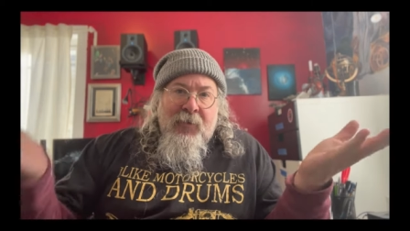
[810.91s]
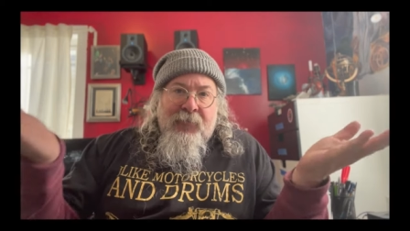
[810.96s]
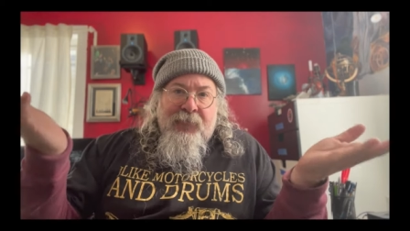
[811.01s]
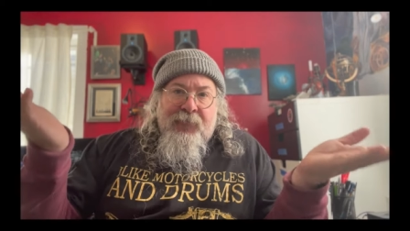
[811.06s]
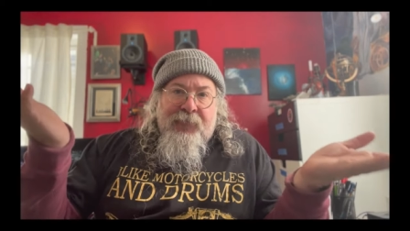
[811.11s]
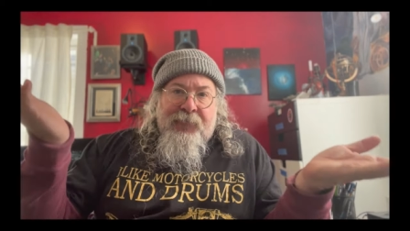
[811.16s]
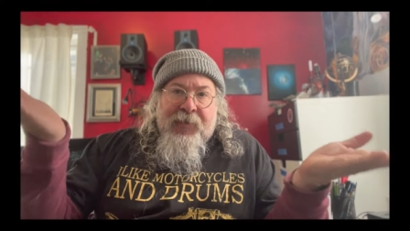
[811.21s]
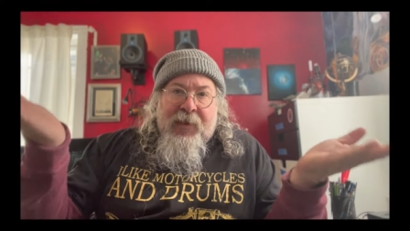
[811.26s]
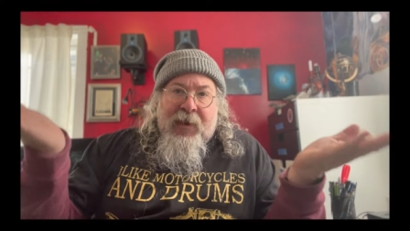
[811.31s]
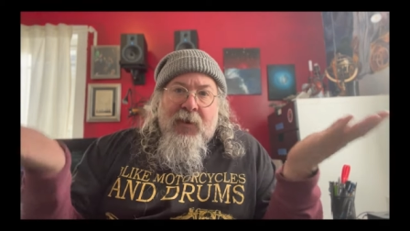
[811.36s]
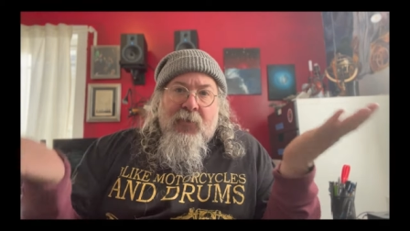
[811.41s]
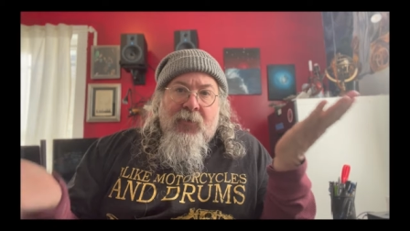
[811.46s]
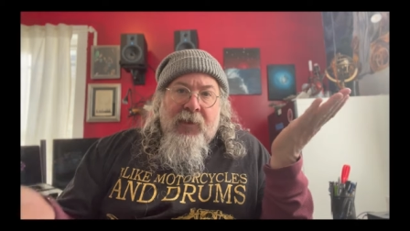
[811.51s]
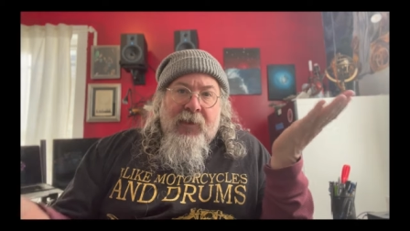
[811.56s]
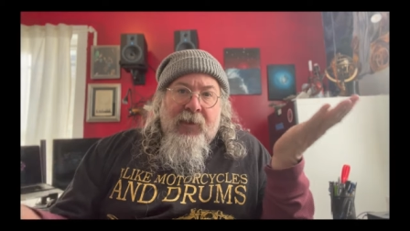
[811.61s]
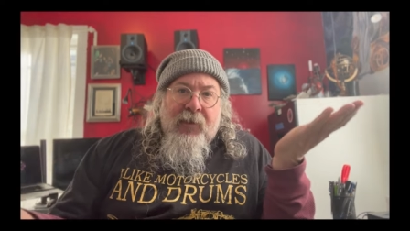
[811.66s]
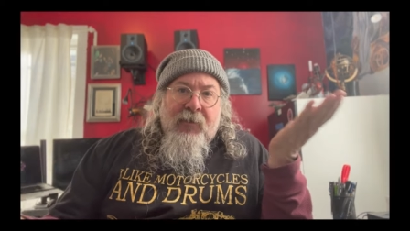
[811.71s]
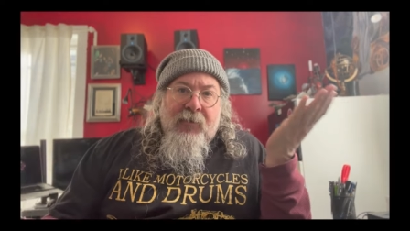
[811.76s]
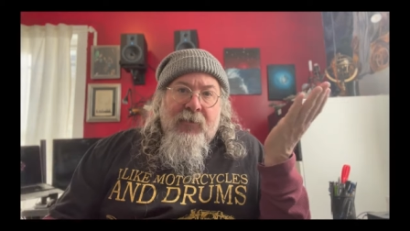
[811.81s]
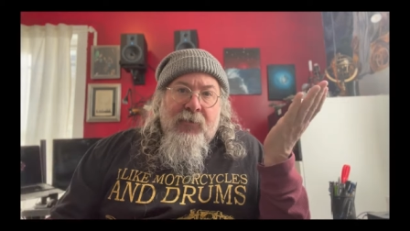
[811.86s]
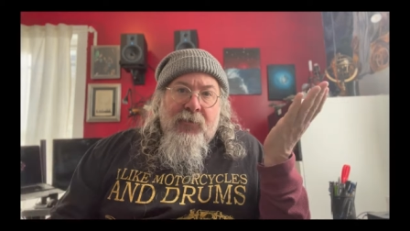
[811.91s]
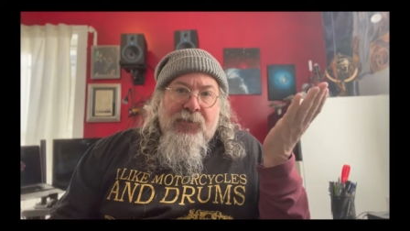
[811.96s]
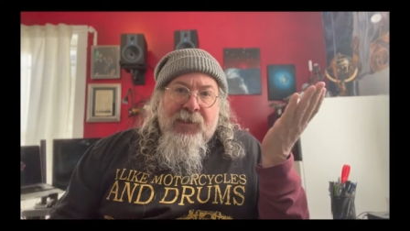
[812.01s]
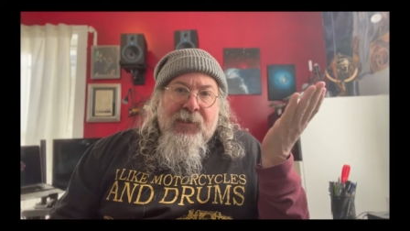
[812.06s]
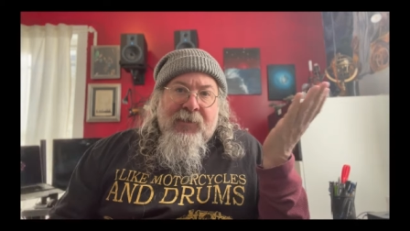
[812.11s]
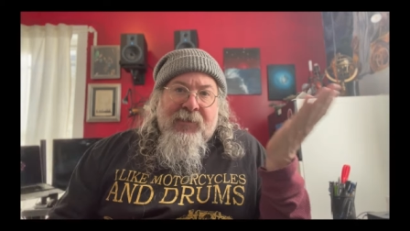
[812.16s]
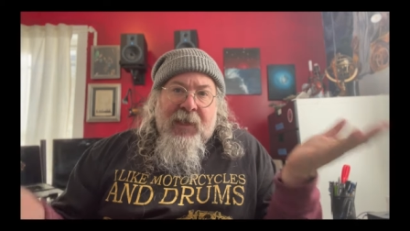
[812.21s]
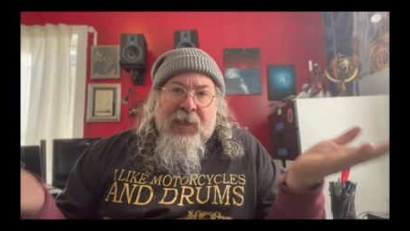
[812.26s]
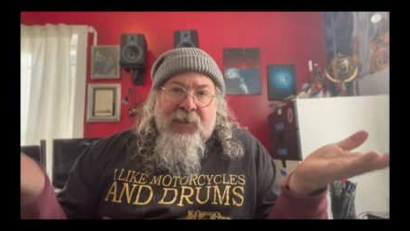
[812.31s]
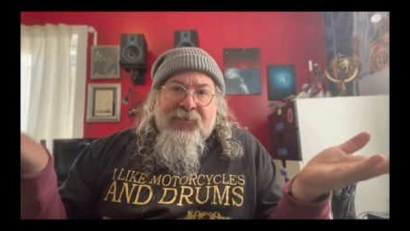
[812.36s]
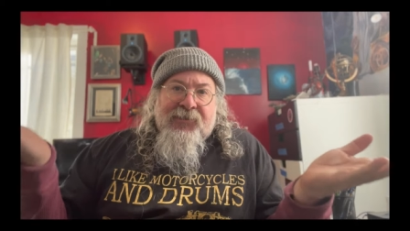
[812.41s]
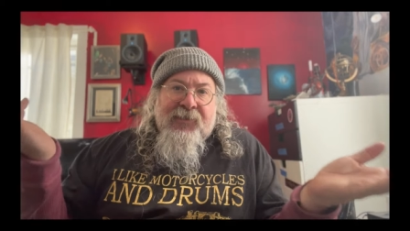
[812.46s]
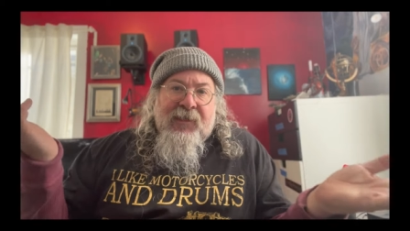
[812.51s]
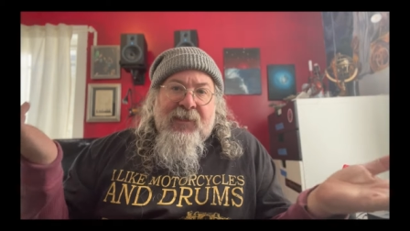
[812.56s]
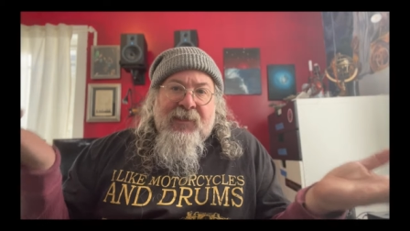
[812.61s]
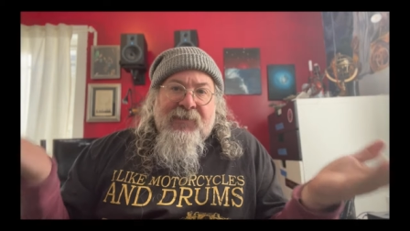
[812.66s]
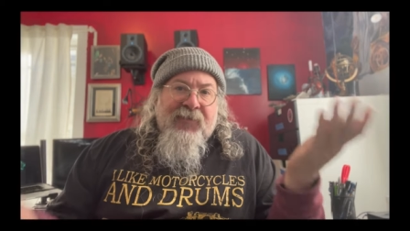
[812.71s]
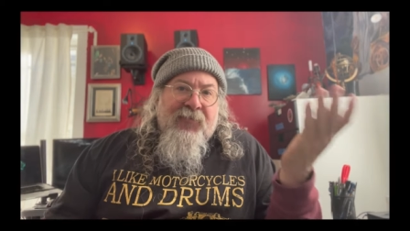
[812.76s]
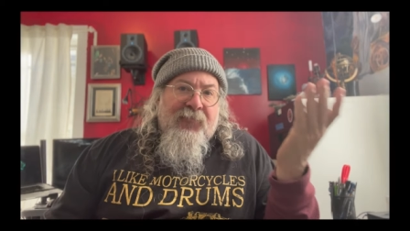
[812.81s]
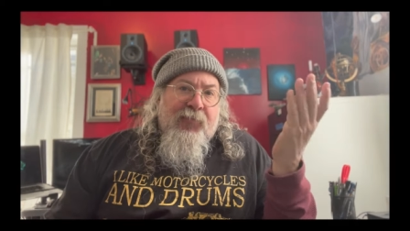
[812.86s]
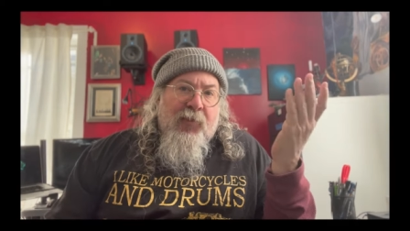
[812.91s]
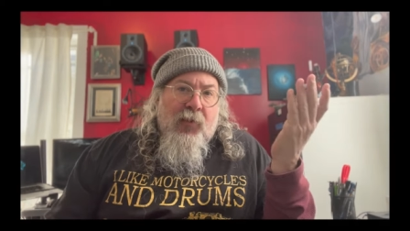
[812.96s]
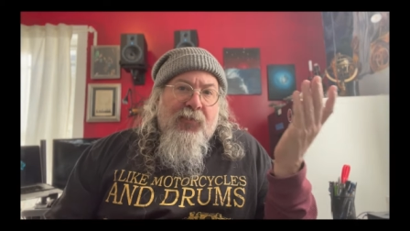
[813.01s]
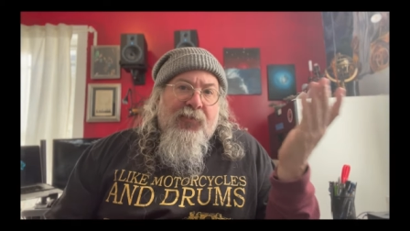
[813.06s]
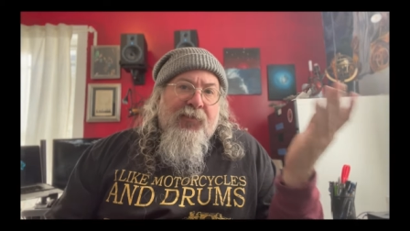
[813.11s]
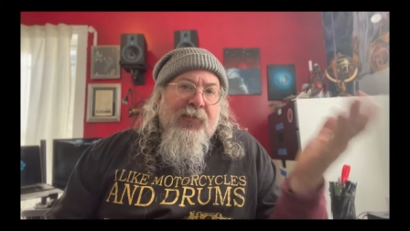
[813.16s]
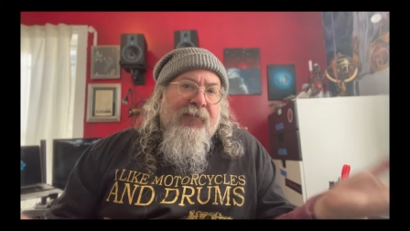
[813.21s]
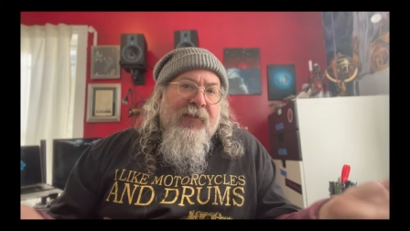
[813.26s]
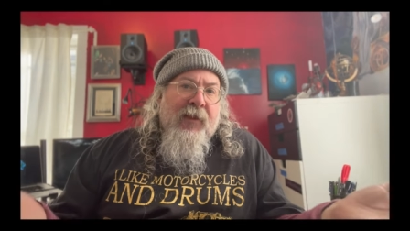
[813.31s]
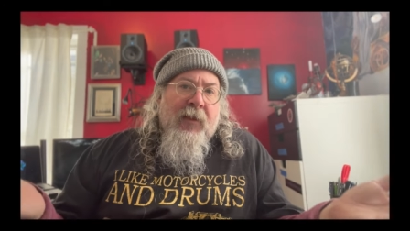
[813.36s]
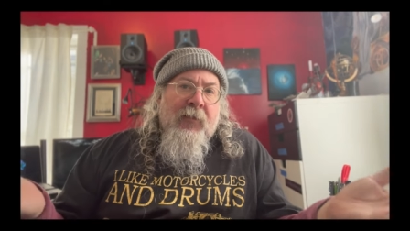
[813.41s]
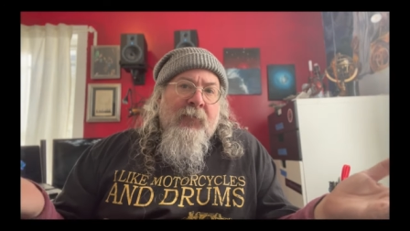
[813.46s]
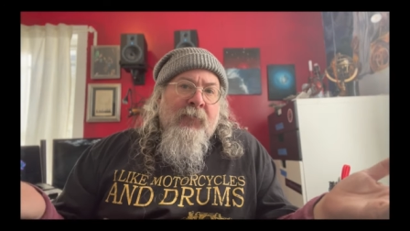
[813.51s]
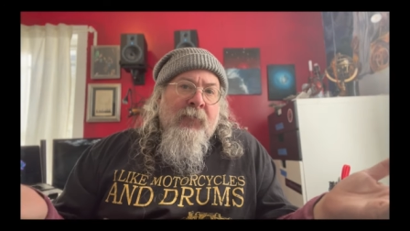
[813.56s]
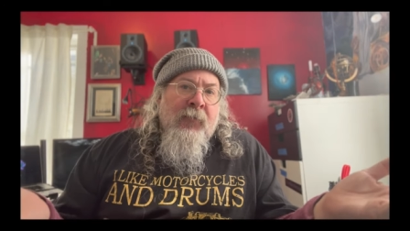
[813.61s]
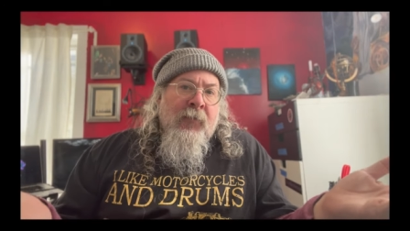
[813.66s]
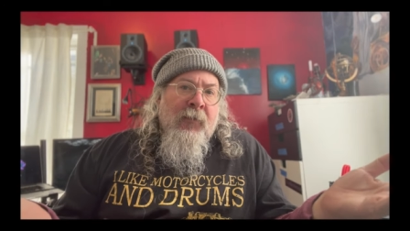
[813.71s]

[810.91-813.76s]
vary the intensities of both of them